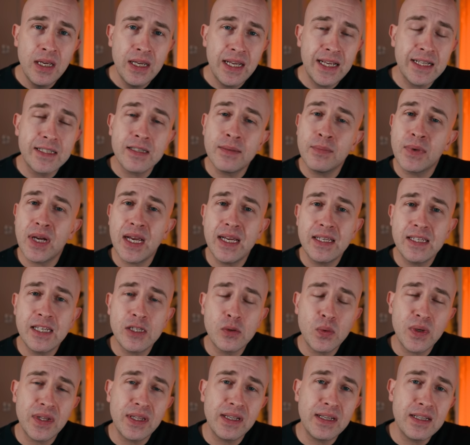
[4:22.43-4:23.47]
In some cases
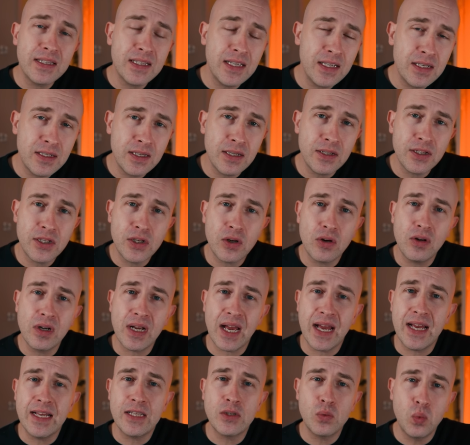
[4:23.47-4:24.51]
with an assistance dog
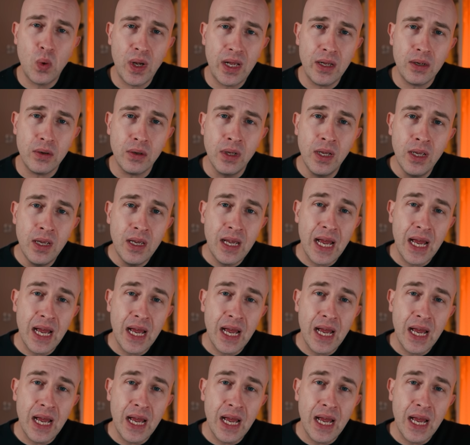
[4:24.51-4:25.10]
as well.